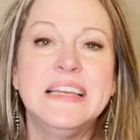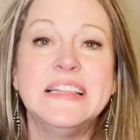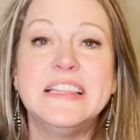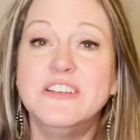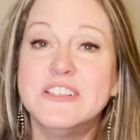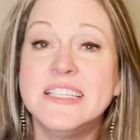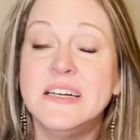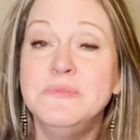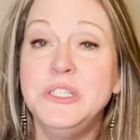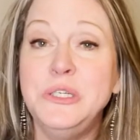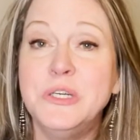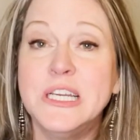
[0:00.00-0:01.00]
There's some
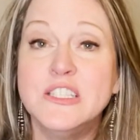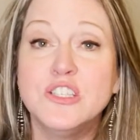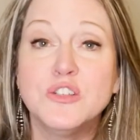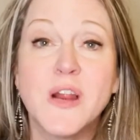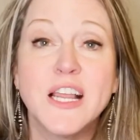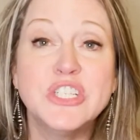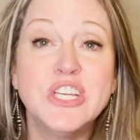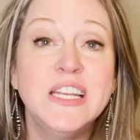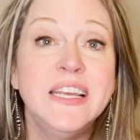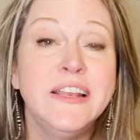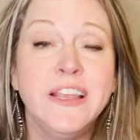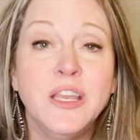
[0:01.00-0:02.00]
new construction
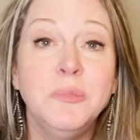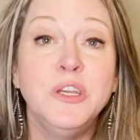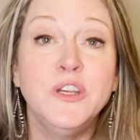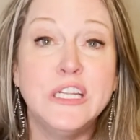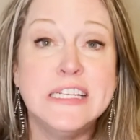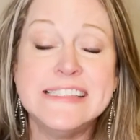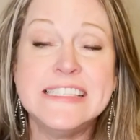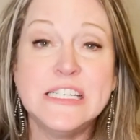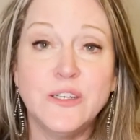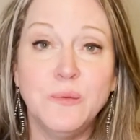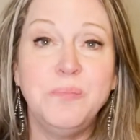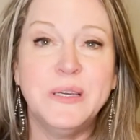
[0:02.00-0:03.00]
and communities
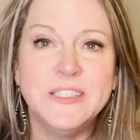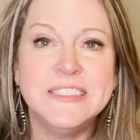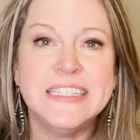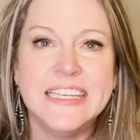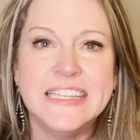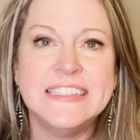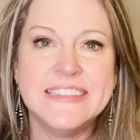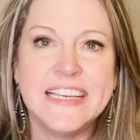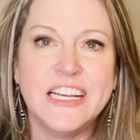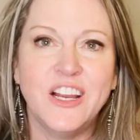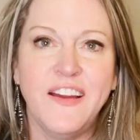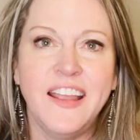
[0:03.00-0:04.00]
still building in this
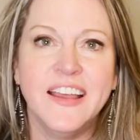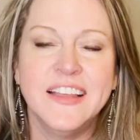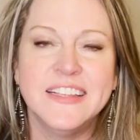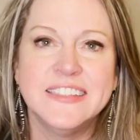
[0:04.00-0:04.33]
area.